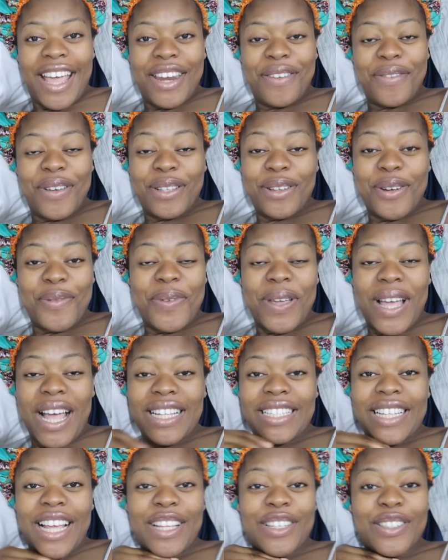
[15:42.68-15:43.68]
Anyways, hope you
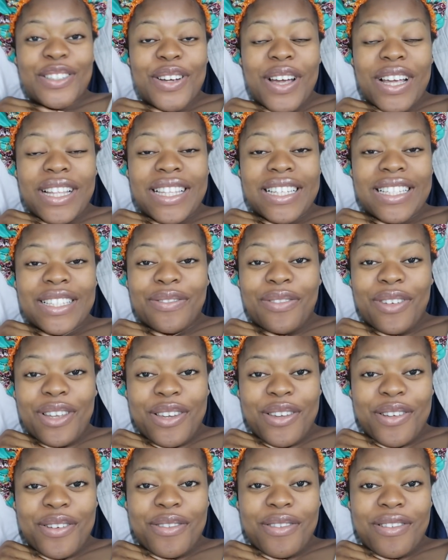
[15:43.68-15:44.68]
guys enjoyed this
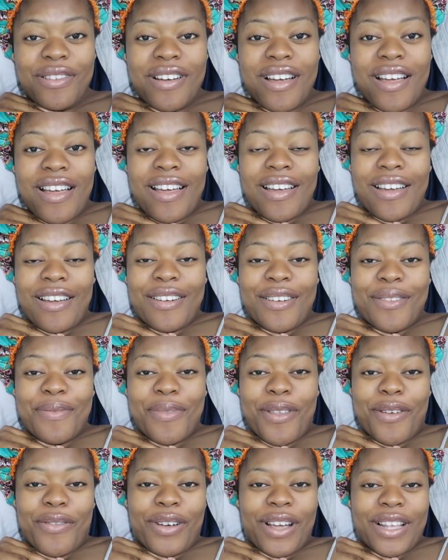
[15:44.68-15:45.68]
video.
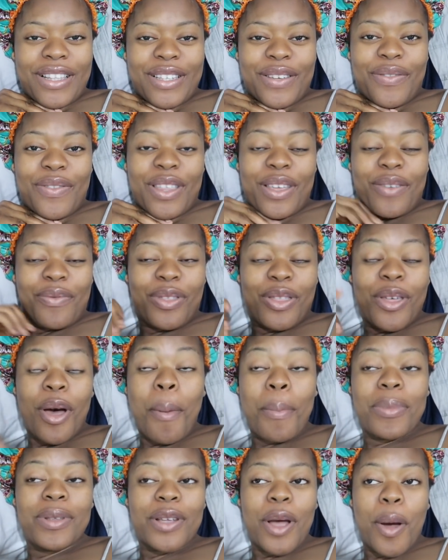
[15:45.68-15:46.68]
Don't forget to give it a
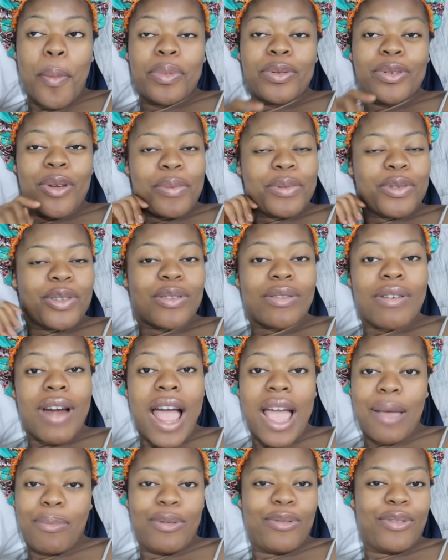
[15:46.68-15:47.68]
thumbs up.
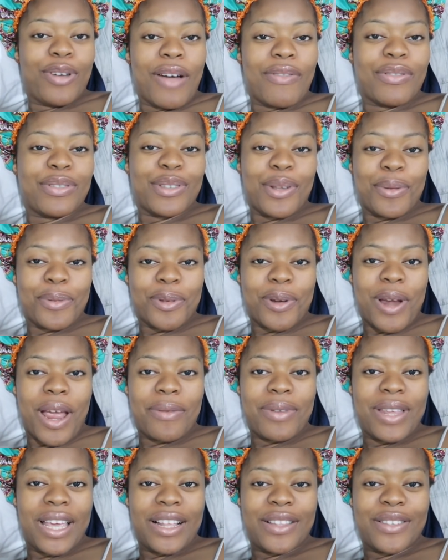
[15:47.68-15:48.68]
Subscribe if you haven't
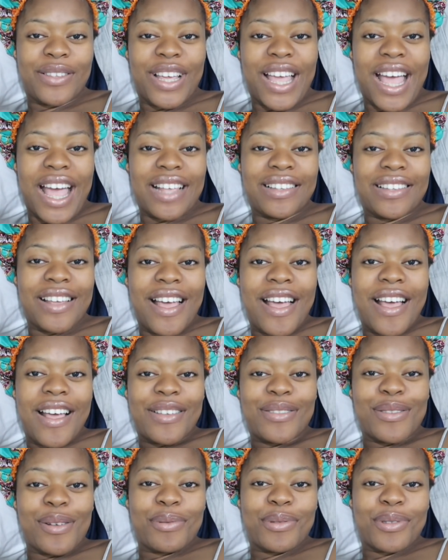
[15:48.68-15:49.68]
subscribed yet. You guys,
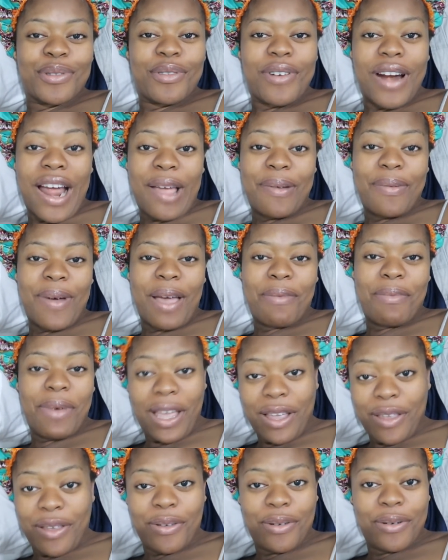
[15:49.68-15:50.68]
subscribe, I
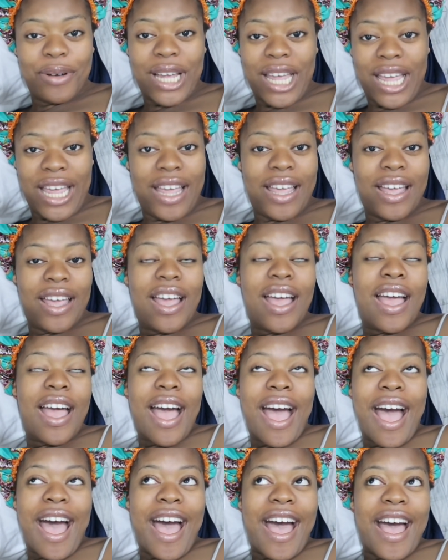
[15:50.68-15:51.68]
beg you, okay?
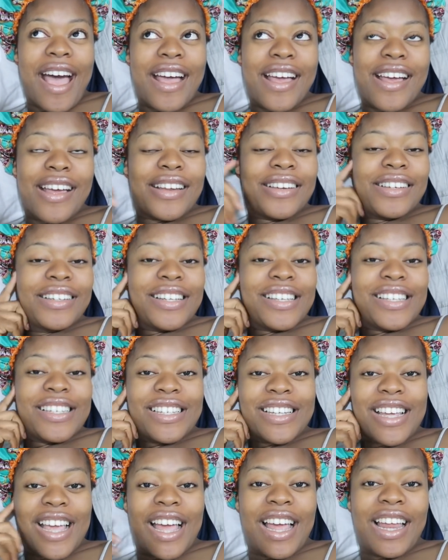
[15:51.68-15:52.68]
And
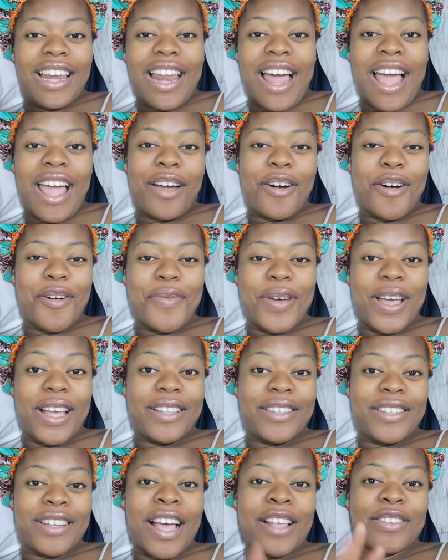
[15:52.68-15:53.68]
share, like,
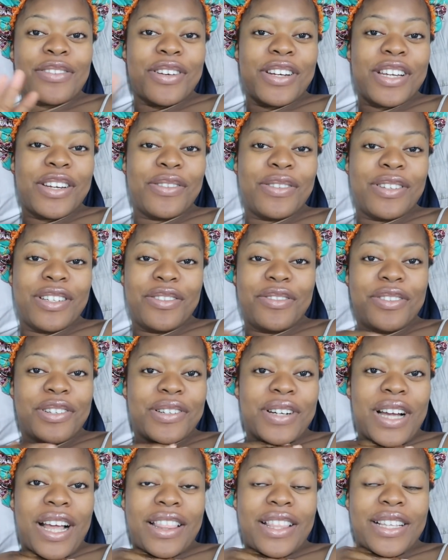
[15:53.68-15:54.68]
comment. You guys already know the
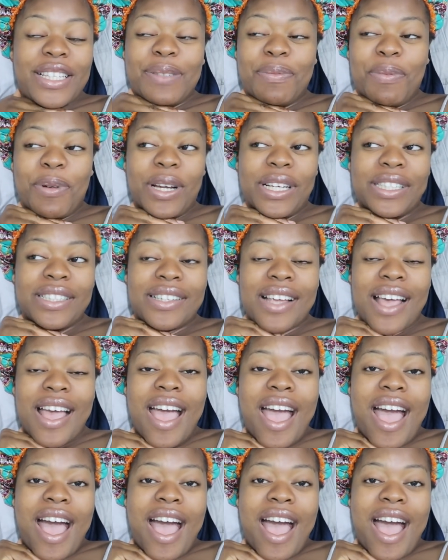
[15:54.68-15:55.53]
drill at this point.